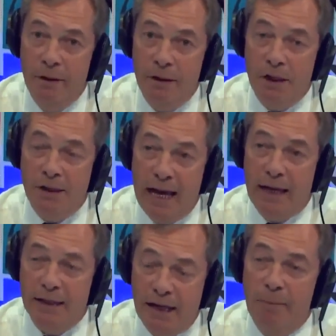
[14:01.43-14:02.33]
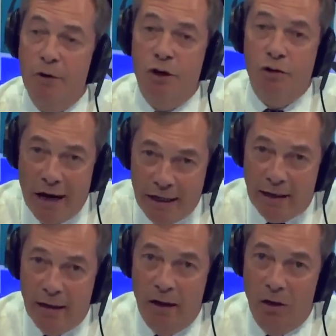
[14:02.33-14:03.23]
to take some
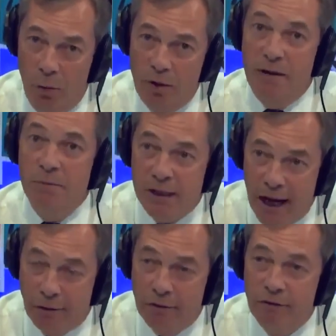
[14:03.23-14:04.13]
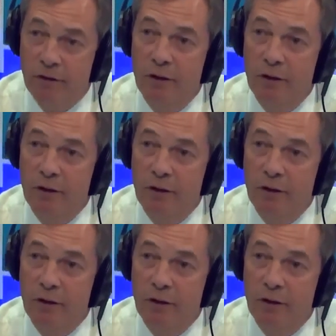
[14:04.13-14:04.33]
credit, along with himself,